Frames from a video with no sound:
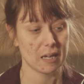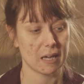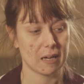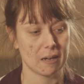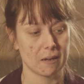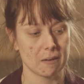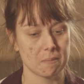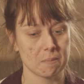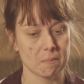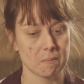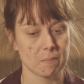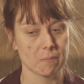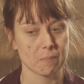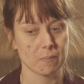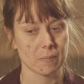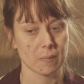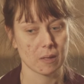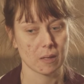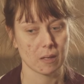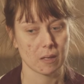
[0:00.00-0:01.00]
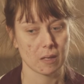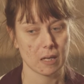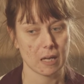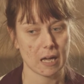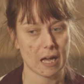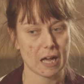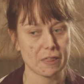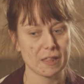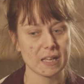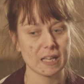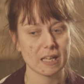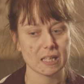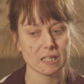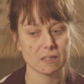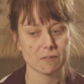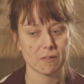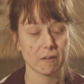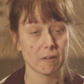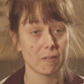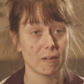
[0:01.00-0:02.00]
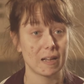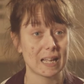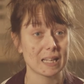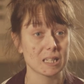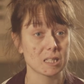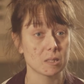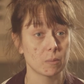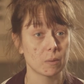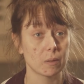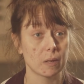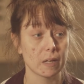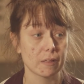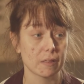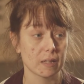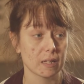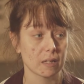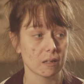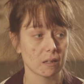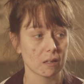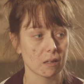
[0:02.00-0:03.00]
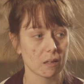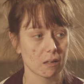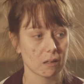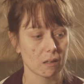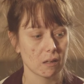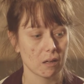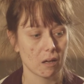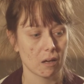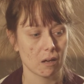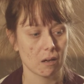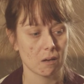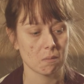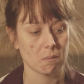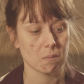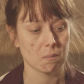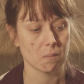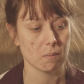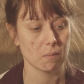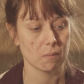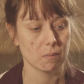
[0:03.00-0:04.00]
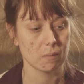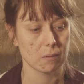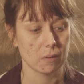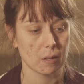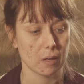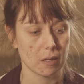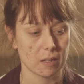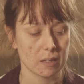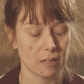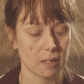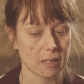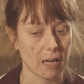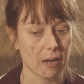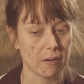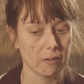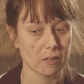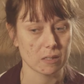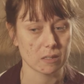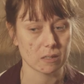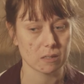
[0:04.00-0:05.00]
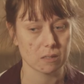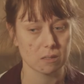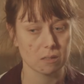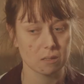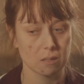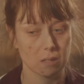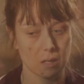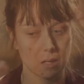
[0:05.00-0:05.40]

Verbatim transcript: Um, I think it's very relatable. I think um, I think the characters